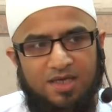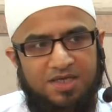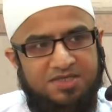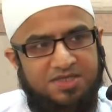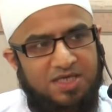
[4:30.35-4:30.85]

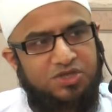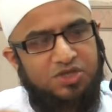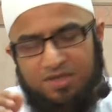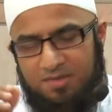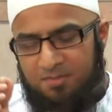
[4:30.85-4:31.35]
And it's
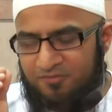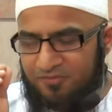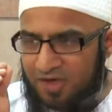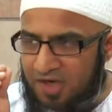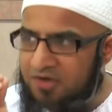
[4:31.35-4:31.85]
actually a
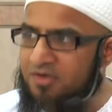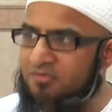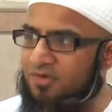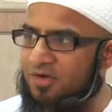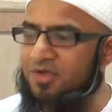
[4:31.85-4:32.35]
very,
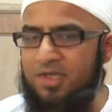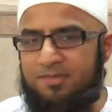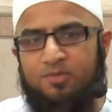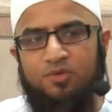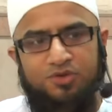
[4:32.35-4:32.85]
very
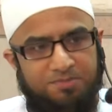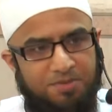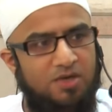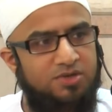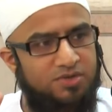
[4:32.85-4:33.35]
important
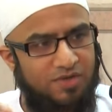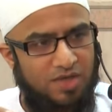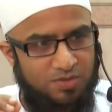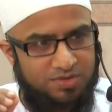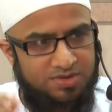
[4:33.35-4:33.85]
part of
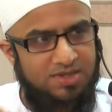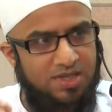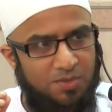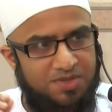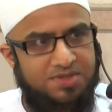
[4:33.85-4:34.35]
our
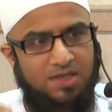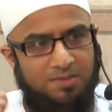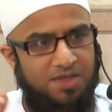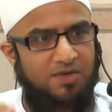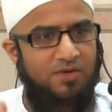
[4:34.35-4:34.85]
deen, our
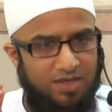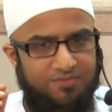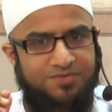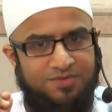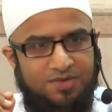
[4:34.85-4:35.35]
Islam, and our
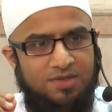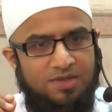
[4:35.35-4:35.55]
lives.